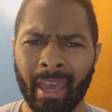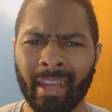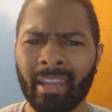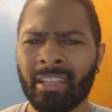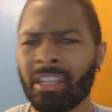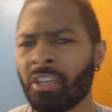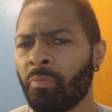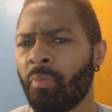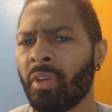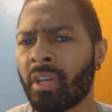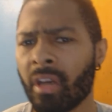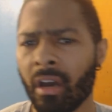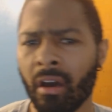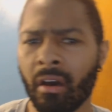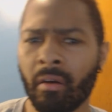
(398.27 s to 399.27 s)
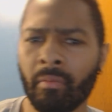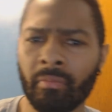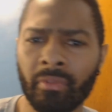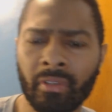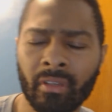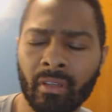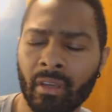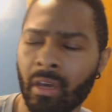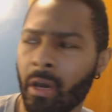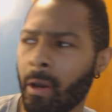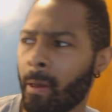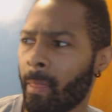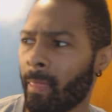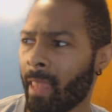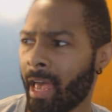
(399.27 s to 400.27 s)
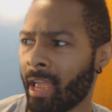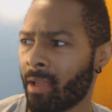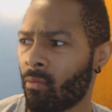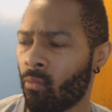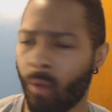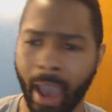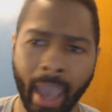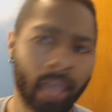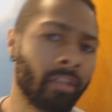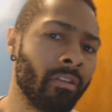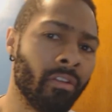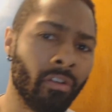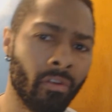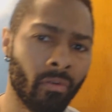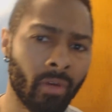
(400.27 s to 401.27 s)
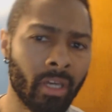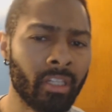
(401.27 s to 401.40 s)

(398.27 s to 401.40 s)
and it just becomes like whack to you.